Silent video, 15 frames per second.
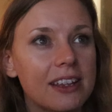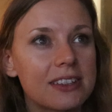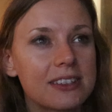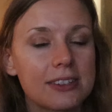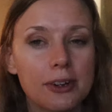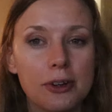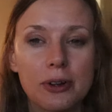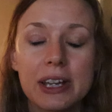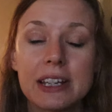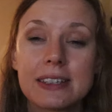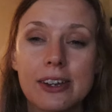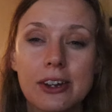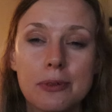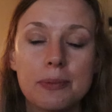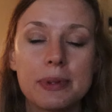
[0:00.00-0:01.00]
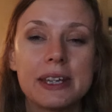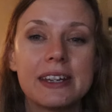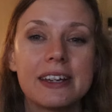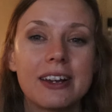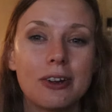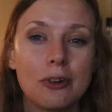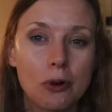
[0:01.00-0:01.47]
So it's going to
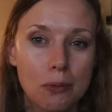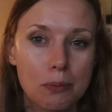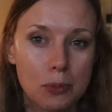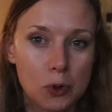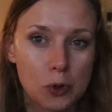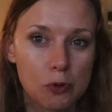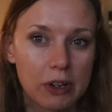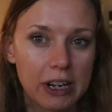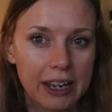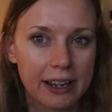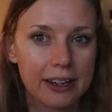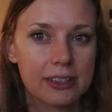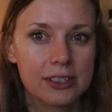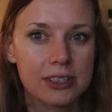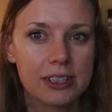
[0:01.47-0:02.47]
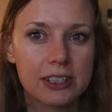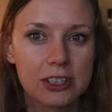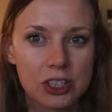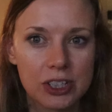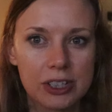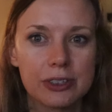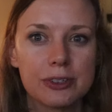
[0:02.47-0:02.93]
be a lot more relaxed
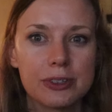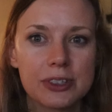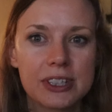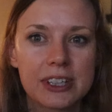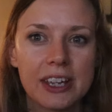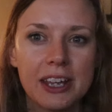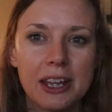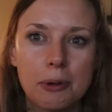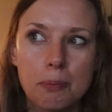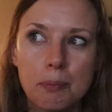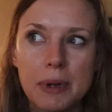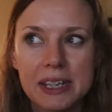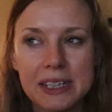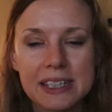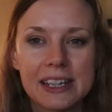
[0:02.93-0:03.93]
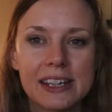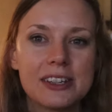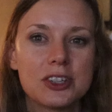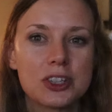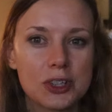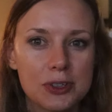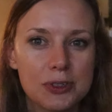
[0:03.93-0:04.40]
and chilled. Monday
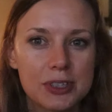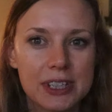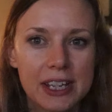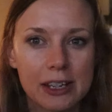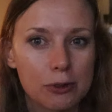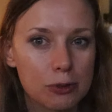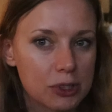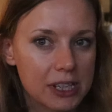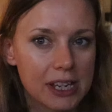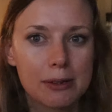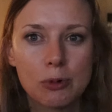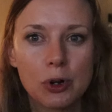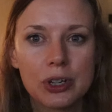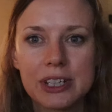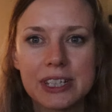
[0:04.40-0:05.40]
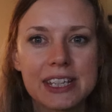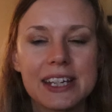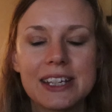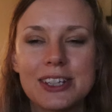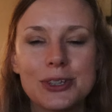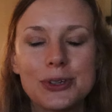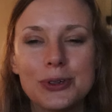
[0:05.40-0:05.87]
and Tuesday, or day 1 and
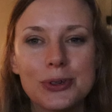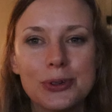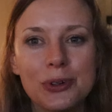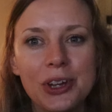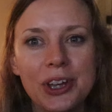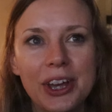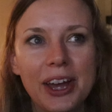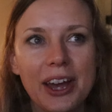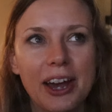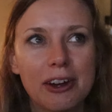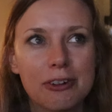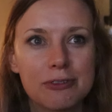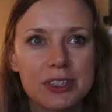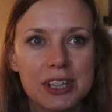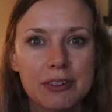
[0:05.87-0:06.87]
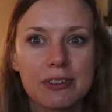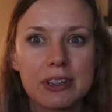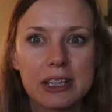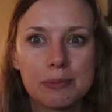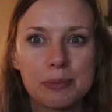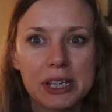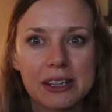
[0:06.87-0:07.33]
day 2, have
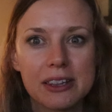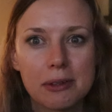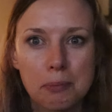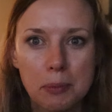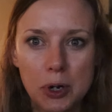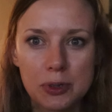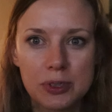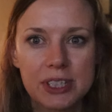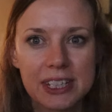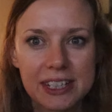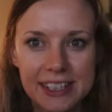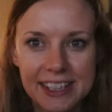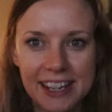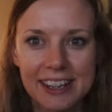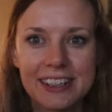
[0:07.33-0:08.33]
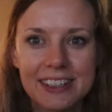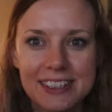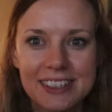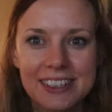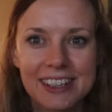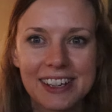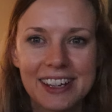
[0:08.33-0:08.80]
definitely been the most
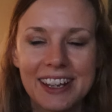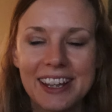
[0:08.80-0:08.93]
intense.